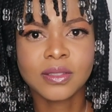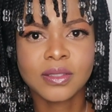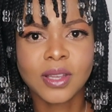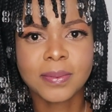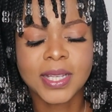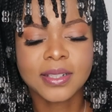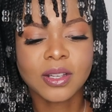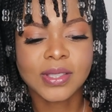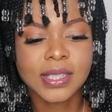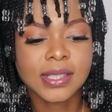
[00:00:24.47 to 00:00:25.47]
Stop that
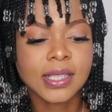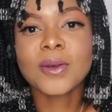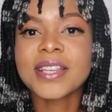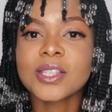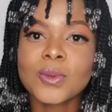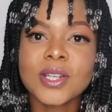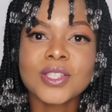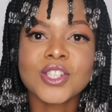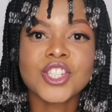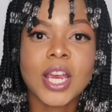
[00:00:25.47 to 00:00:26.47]
nonsense. So I just wanted
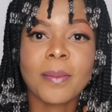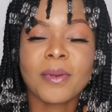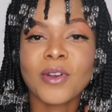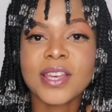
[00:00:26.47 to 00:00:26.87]
to share before